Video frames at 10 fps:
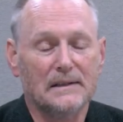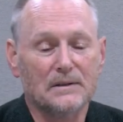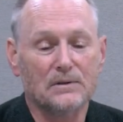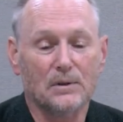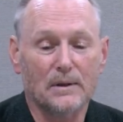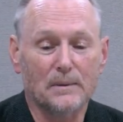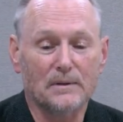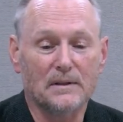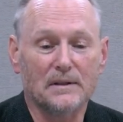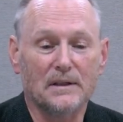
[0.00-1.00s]
So I
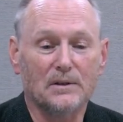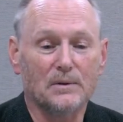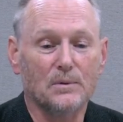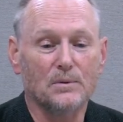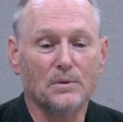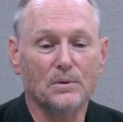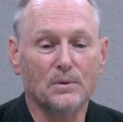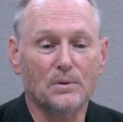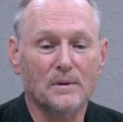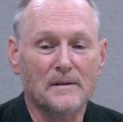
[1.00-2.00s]
would continue
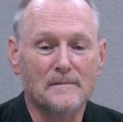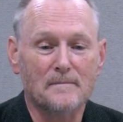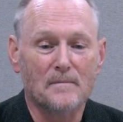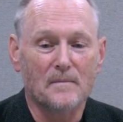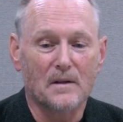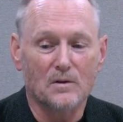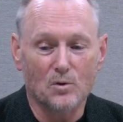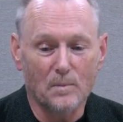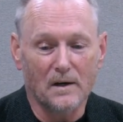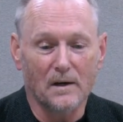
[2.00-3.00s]
to
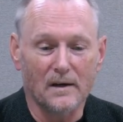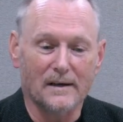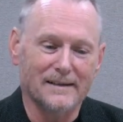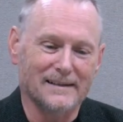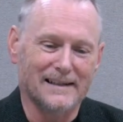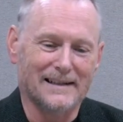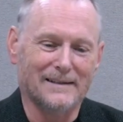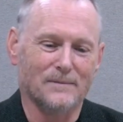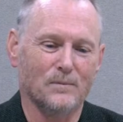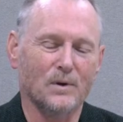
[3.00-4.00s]
do my art, and
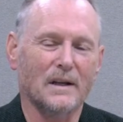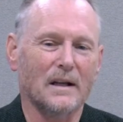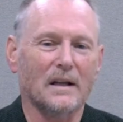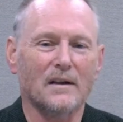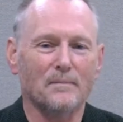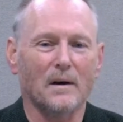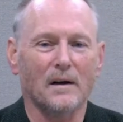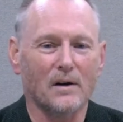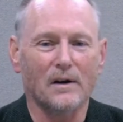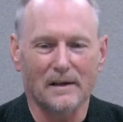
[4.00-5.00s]
really I love my
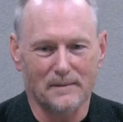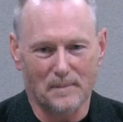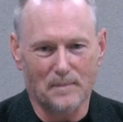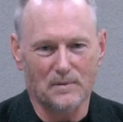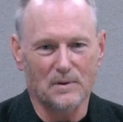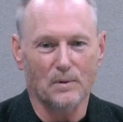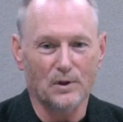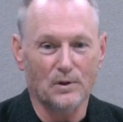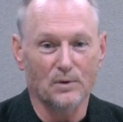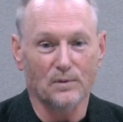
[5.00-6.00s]
art. If people say, what
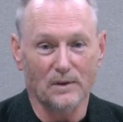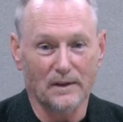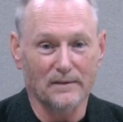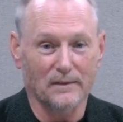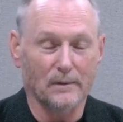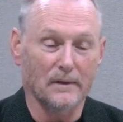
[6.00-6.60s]
do you do for a living?